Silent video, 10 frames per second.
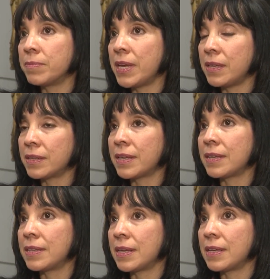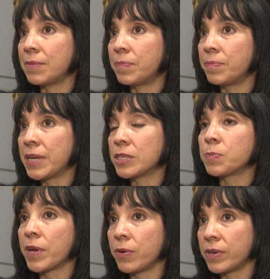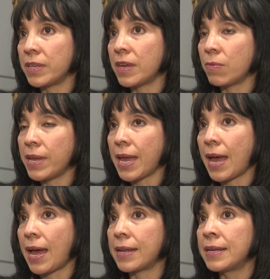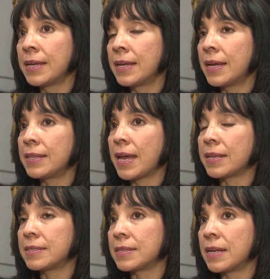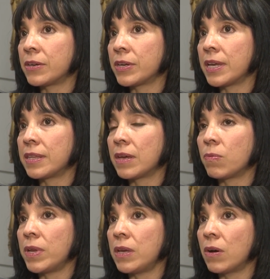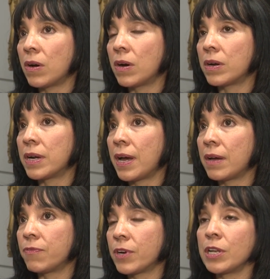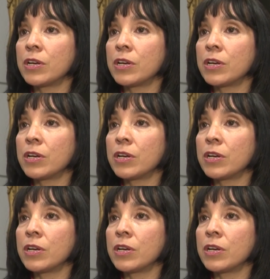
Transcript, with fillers: being the, the biggest priority that we had, that's an area that we are uh, fairly